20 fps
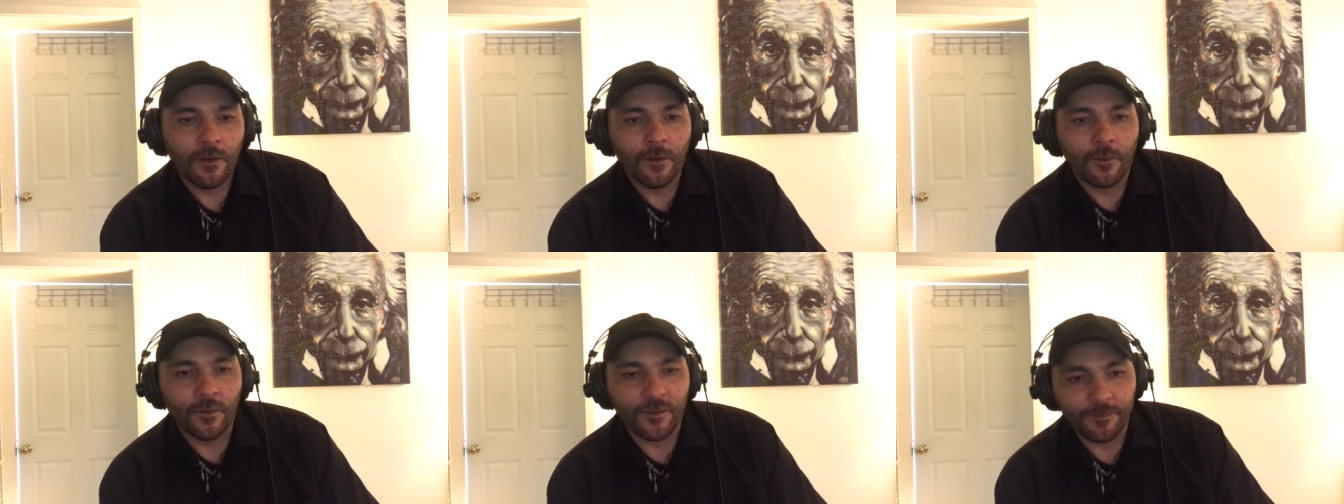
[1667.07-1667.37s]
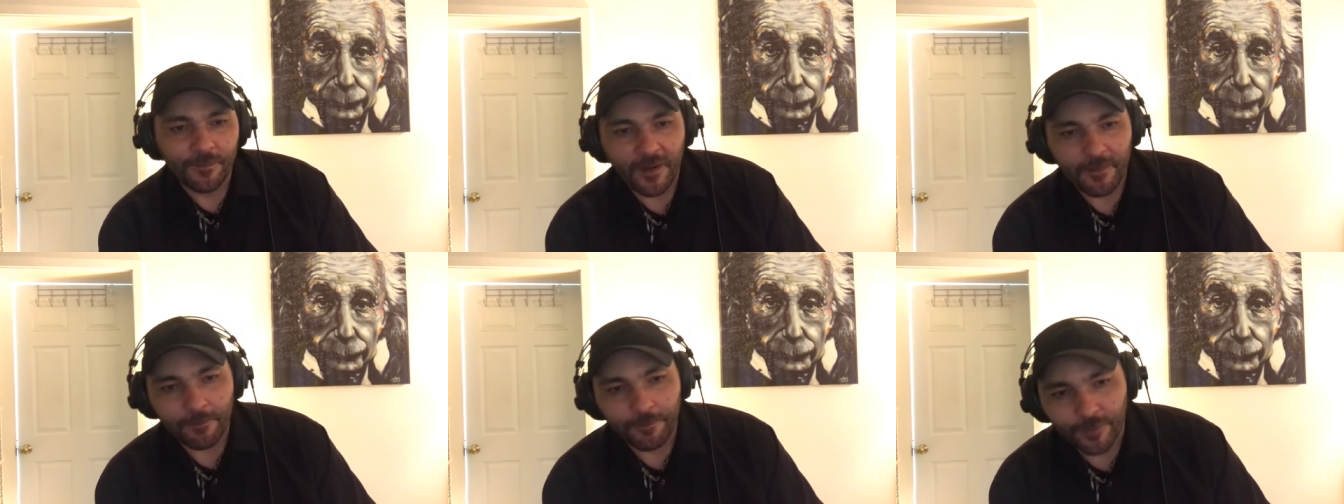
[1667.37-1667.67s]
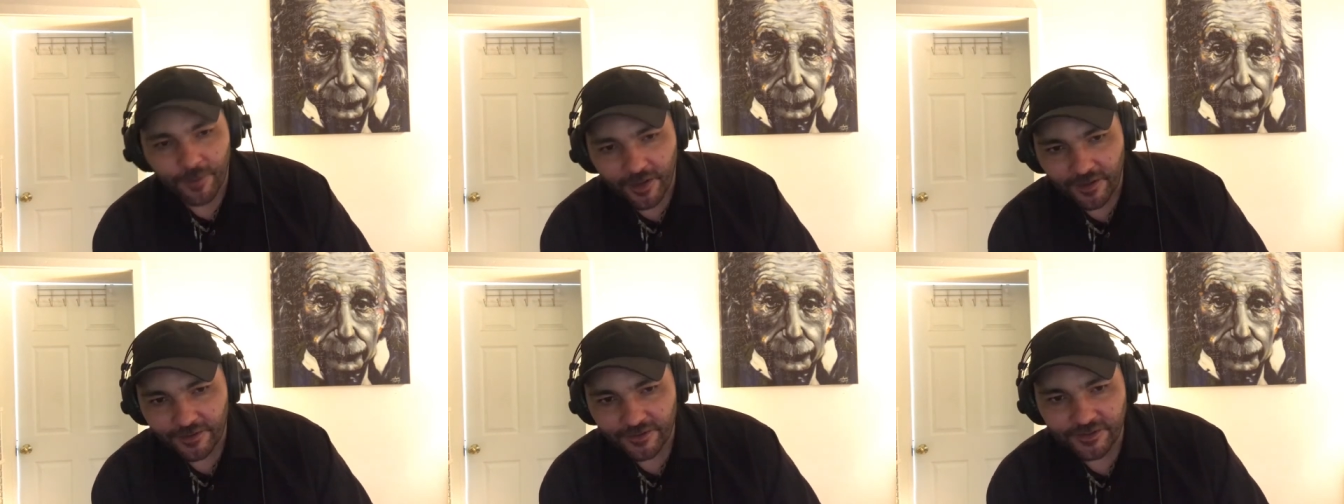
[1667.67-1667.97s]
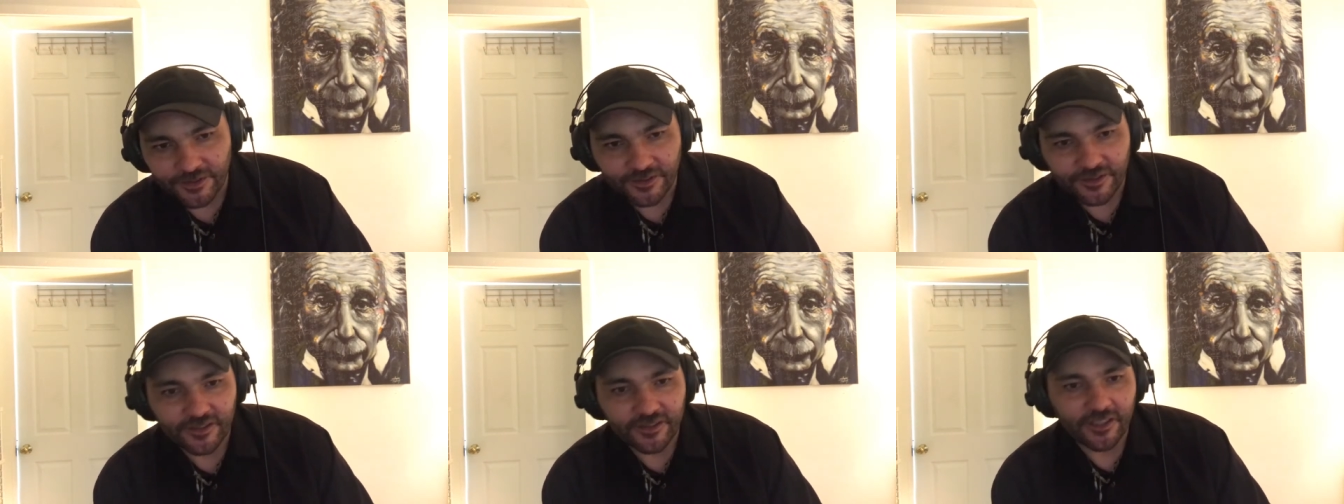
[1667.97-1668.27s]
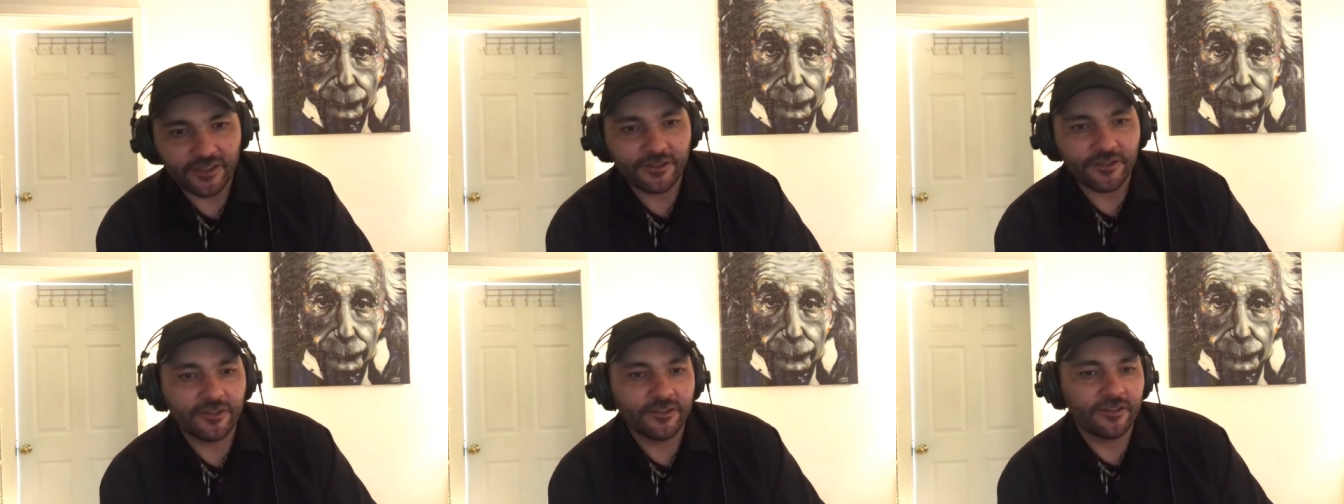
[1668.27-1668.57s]
with my brothers and
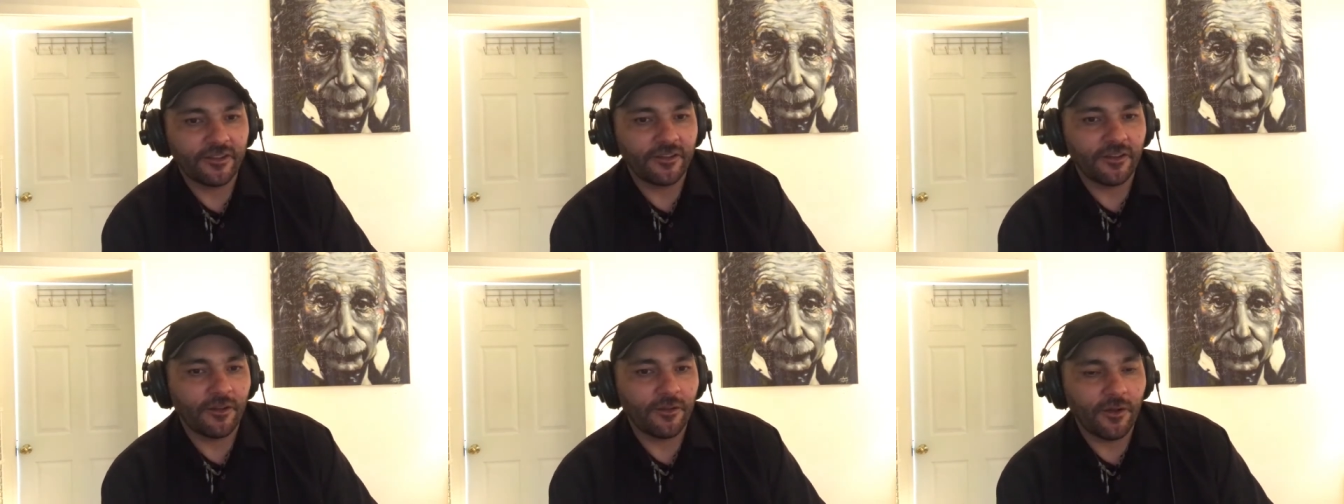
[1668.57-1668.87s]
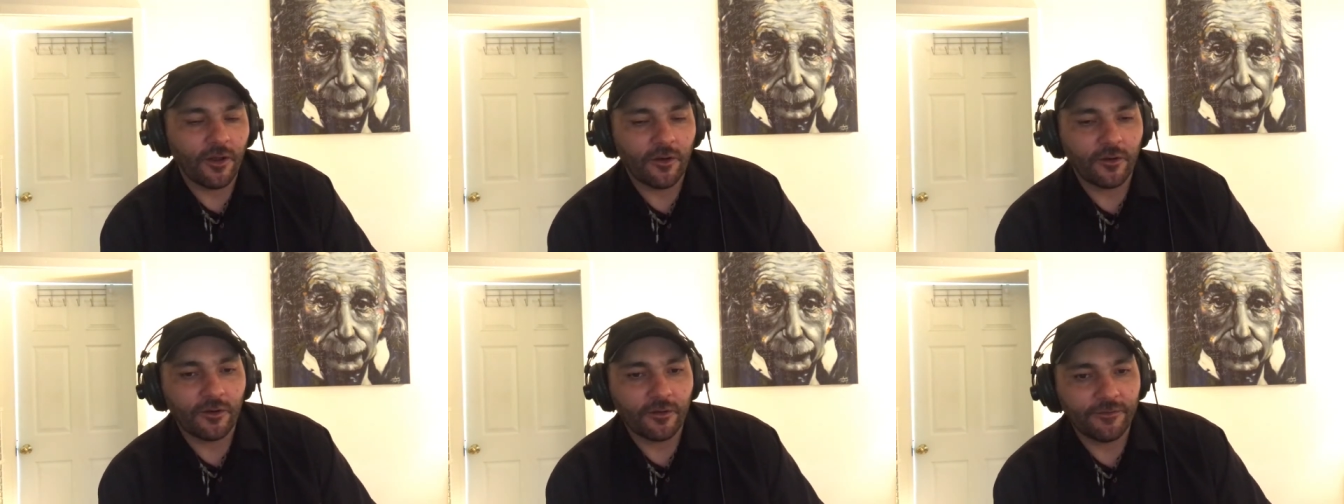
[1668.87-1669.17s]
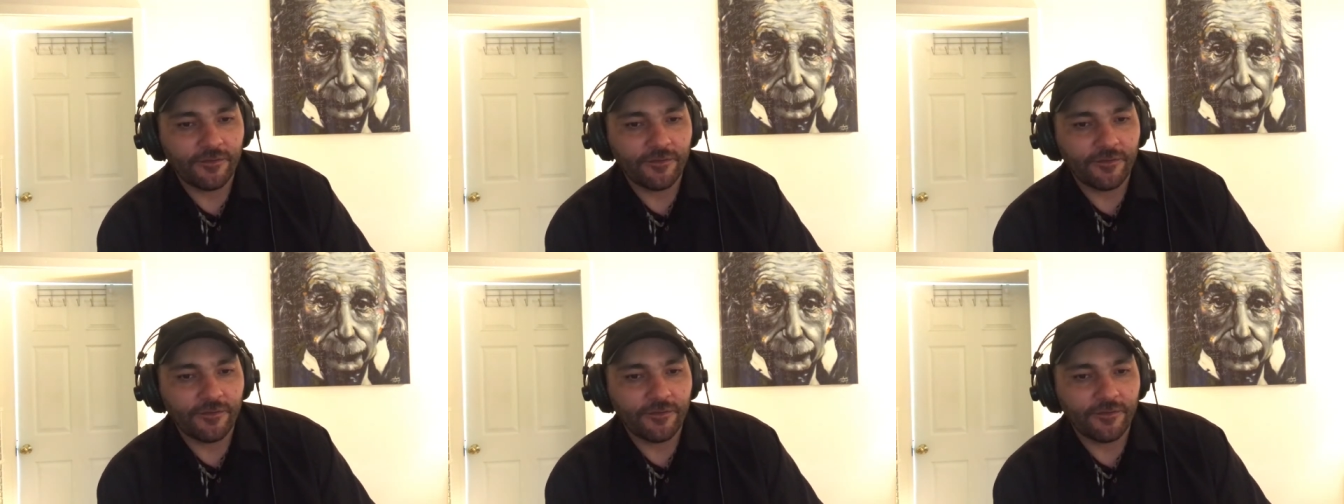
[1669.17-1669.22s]
sisters in the local